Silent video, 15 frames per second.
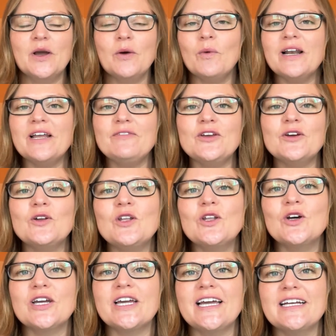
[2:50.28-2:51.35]
Well, if you're
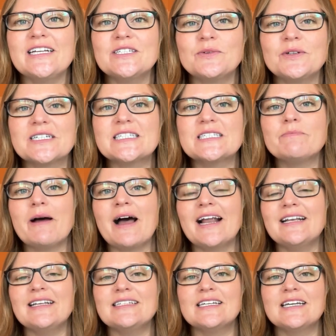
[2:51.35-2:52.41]
looking to
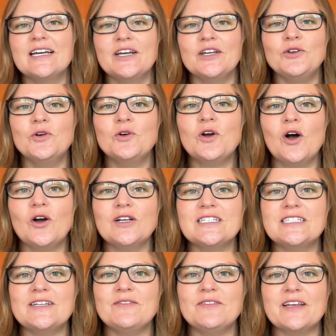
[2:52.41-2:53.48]
expand your
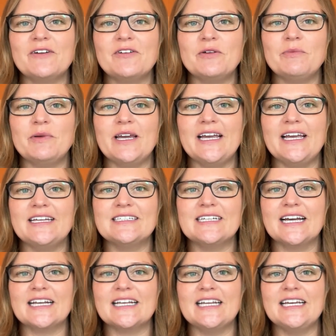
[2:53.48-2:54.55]
cognitive therapy
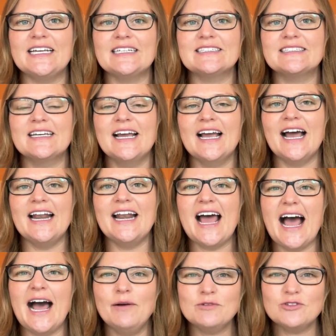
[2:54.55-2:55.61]
techniques and
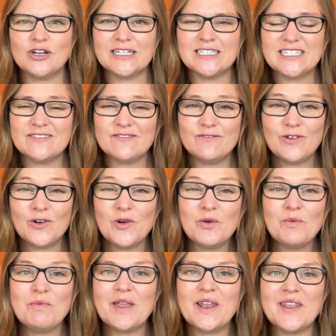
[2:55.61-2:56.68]
help
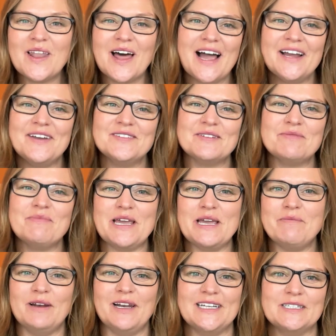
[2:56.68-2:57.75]
transform the lives of
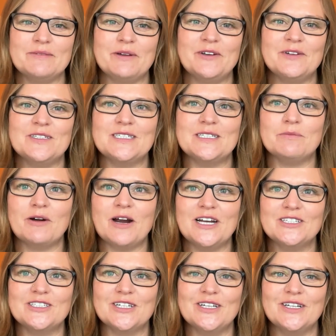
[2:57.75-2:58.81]
people experiencing
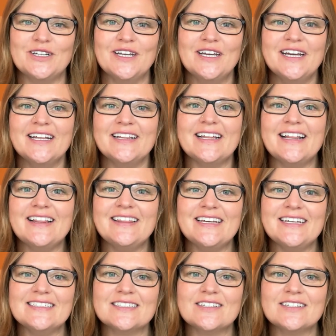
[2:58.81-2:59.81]
depression, then this